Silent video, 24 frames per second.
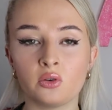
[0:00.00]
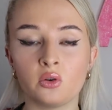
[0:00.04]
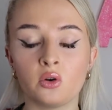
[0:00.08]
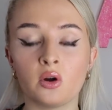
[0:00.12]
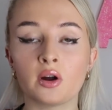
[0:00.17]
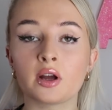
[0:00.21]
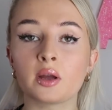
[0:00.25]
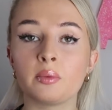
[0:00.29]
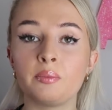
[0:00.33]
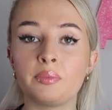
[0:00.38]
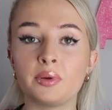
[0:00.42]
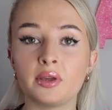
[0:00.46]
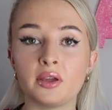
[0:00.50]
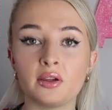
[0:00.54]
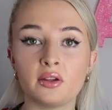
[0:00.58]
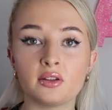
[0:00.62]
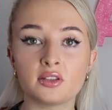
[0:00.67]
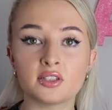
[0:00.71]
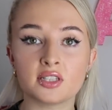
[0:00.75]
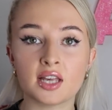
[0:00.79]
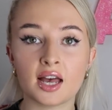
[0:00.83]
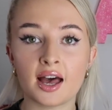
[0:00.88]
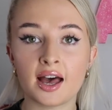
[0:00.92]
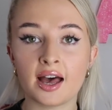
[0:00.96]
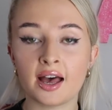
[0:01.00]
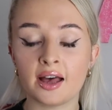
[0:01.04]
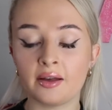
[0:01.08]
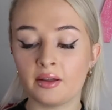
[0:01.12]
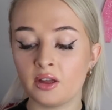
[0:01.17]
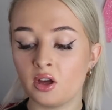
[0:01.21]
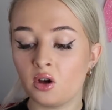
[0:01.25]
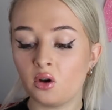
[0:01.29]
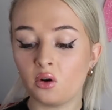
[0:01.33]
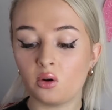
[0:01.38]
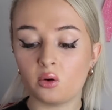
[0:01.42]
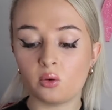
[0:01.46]
or a computer
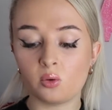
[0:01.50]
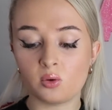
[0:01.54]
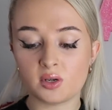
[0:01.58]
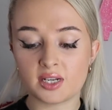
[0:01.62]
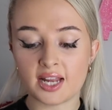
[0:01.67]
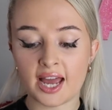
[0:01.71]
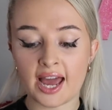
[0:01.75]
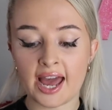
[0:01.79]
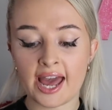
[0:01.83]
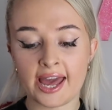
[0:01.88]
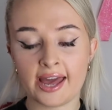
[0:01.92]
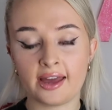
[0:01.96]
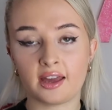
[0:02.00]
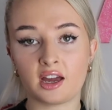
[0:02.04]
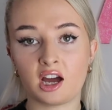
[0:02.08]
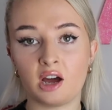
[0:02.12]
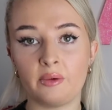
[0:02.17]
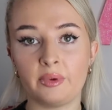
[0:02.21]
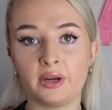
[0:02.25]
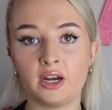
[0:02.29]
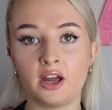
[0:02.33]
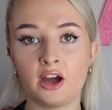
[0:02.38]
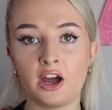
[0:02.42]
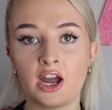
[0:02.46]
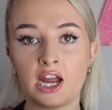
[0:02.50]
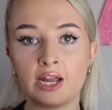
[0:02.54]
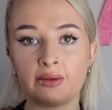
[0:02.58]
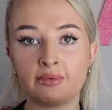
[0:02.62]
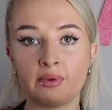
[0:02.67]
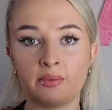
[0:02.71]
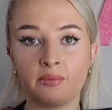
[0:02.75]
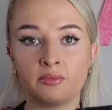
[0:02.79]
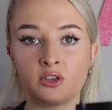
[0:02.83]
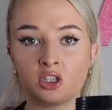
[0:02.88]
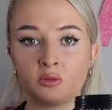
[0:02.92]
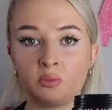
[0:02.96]
all day, coming home
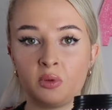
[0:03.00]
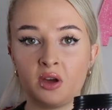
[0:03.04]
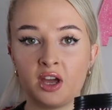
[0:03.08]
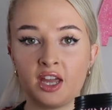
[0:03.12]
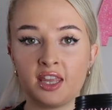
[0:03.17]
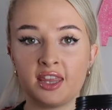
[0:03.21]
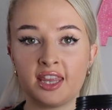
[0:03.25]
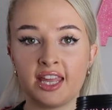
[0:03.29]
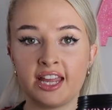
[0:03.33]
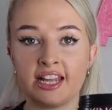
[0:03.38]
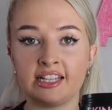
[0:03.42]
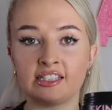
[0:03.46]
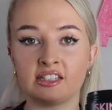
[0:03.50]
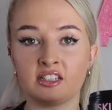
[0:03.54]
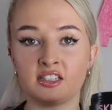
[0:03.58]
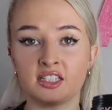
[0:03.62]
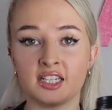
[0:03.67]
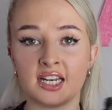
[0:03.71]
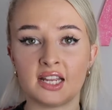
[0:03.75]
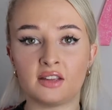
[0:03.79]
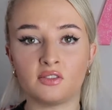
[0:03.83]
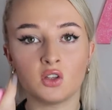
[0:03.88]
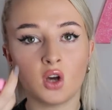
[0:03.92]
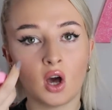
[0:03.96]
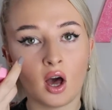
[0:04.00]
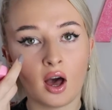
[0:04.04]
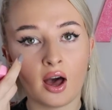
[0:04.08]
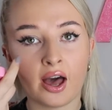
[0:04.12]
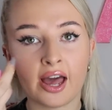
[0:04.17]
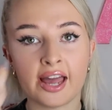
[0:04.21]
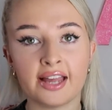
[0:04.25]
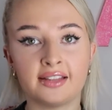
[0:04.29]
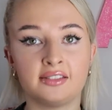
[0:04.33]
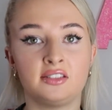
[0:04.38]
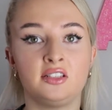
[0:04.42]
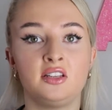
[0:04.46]
and just putting these underneath your
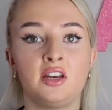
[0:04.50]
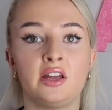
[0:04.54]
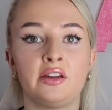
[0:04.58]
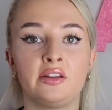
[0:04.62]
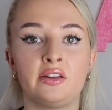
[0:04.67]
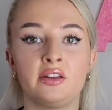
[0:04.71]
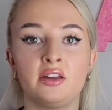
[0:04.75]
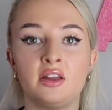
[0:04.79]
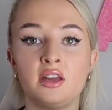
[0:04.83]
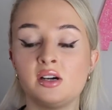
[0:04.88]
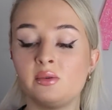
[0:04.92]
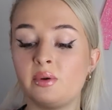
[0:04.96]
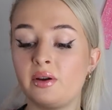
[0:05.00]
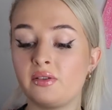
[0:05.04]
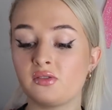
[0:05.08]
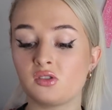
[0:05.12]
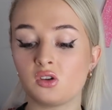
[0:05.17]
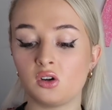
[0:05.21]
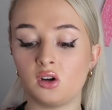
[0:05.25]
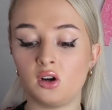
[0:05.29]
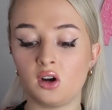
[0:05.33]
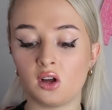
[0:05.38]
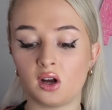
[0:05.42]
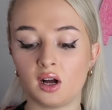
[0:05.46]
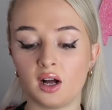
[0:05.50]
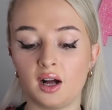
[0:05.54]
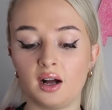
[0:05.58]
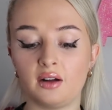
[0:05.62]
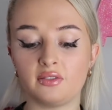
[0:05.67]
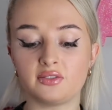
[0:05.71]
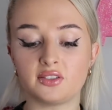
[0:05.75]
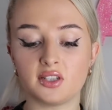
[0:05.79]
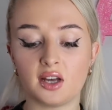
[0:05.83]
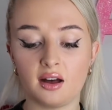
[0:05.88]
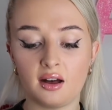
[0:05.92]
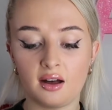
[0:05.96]
eyes, you know, we've got to look
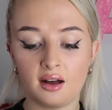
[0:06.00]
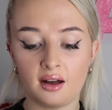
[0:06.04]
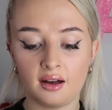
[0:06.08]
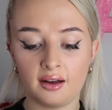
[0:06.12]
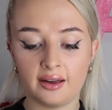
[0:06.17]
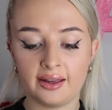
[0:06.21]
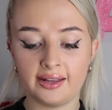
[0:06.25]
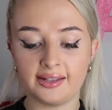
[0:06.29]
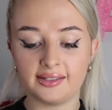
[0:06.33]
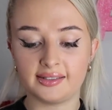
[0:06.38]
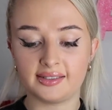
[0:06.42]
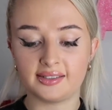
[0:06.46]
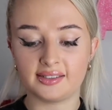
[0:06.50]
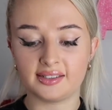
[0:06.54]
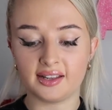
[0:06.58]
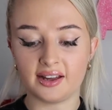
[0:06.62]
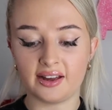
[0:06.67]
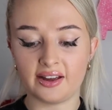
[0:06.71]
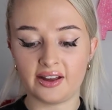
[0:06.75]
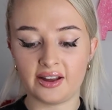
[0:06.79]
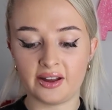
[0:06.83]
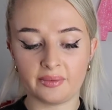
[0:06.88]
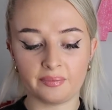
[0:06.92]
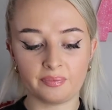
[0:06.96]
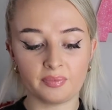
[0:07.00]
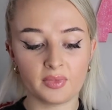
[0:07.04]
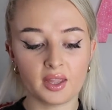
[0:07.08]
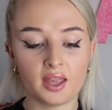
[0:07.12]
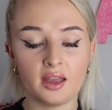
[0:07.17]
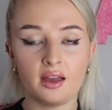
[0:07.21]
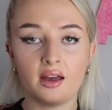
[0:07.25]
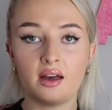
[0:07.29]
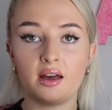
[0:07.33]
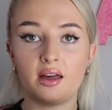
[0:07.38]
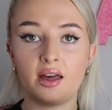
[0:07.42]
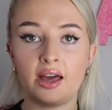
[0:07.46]
after our eyes. So
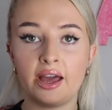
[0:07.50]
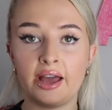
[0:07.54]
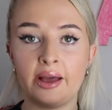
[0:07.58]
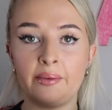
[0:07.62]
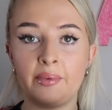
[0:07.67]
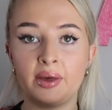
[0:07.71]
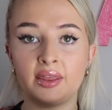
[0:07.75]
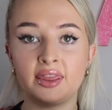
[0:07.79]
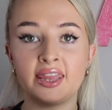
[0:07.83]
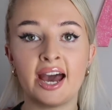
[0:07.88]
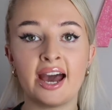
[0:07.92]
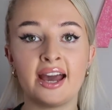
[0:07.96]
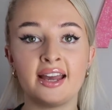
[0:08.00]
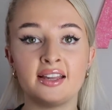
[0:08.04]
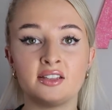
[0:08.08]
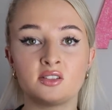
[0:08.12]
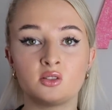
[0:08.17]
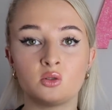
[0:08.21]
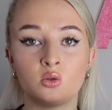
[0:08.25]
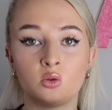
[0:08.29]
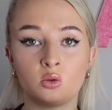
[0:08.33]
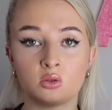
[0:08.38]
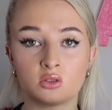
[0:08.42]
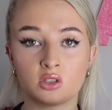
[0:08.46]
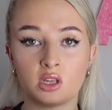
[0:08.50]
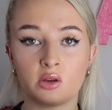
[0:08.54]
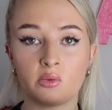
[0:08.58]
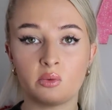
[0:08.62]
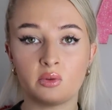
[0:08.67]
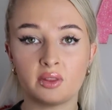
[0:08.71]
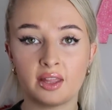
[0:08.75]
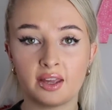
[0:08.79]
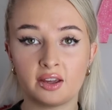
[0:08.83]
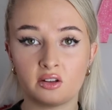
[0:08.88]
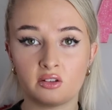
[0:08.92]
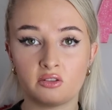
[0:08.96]
that is also
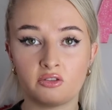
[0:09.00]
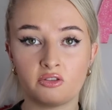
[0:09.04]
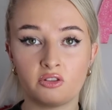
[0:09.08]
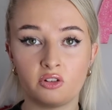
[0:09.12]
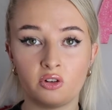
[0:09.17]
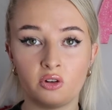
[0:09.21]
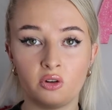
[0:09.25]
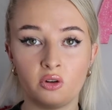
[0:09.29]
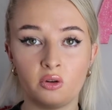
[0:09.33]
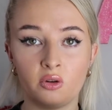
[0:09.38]
what they're good for.